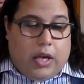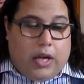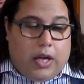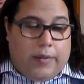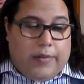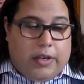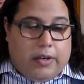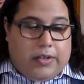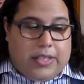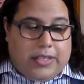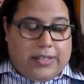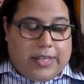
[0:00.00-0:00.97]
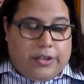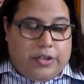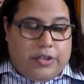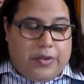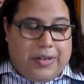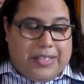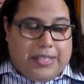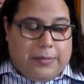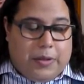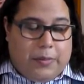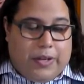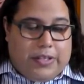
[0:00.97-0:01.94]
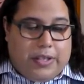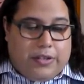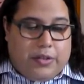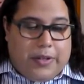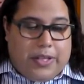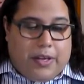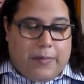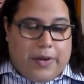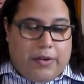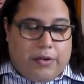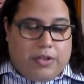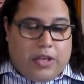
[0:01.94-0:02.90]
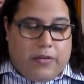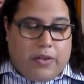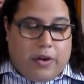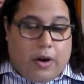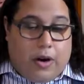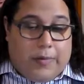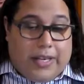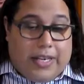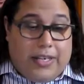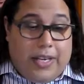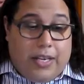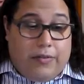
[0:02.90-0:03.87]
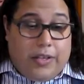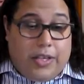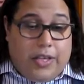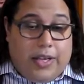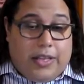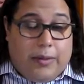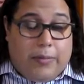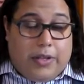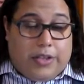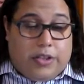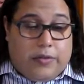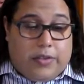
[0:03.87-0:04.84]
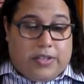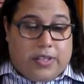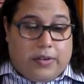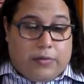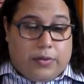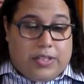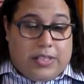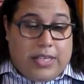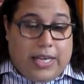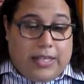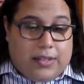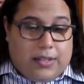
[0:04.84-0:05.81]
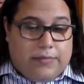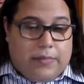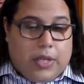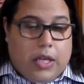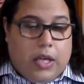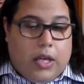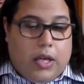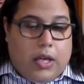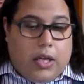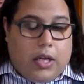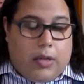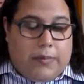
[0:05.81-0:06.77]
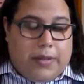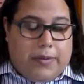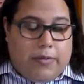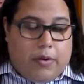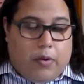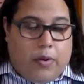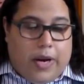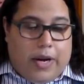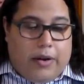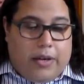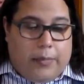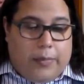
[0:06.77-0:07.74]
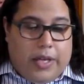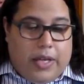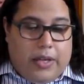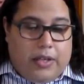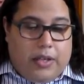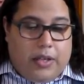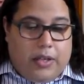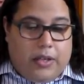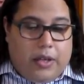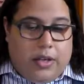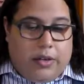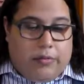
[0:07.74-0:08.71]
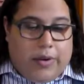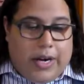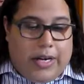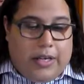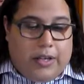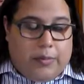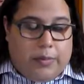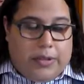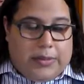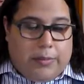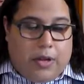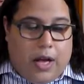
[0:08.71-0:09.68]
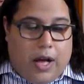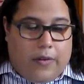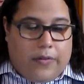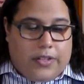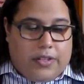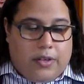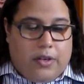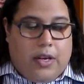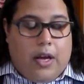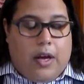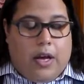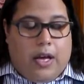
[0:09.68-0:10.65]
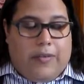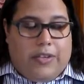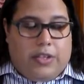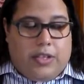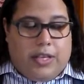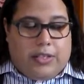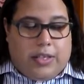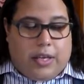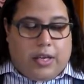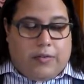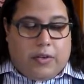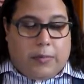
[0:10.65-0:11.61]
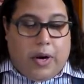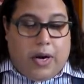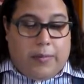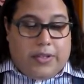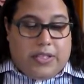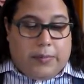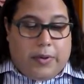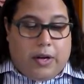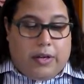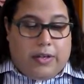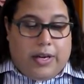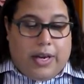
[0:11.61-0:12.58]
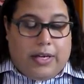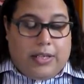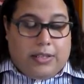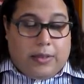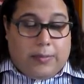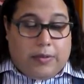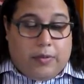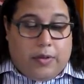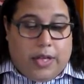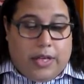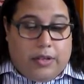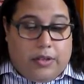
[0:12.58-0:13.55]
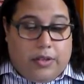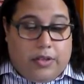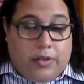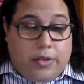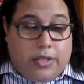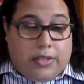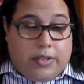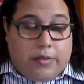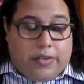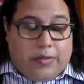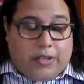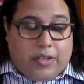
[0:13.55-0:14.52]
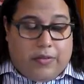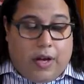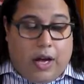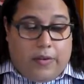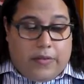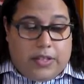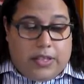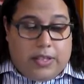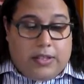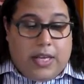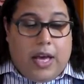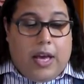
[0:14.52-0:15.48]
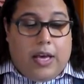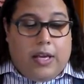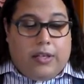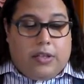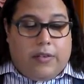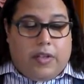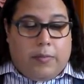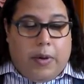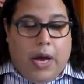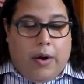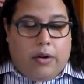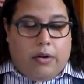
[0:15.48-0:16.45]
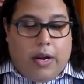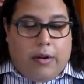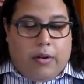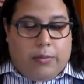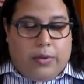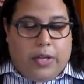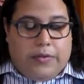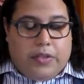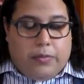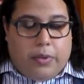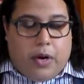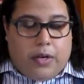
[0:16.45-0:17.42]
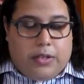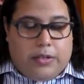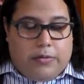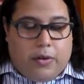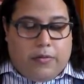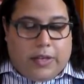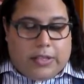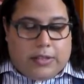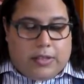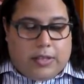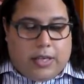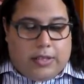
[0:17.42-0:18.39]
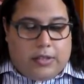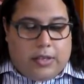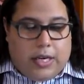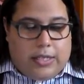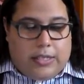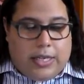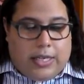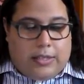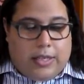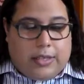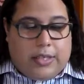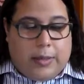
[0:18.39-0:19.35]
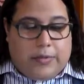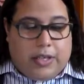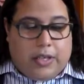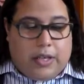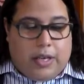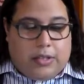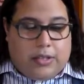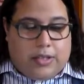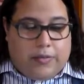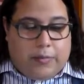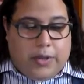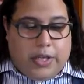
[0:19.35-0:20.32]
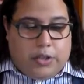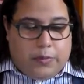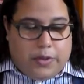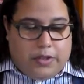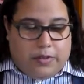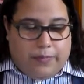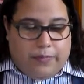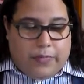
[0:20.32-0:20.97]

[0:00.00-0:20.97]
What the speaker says: In Section 2, it says, well, the President should be the Commander-in-Chief of the Army and Navy and the militia of the several states. He may require an opinion in writing of the principal officer of each of the executive departments upon any subject relating to the duties of their respective offices, and shall have the power to grant reprieves and pardons for offenses against the United States, except in cases of impeachment.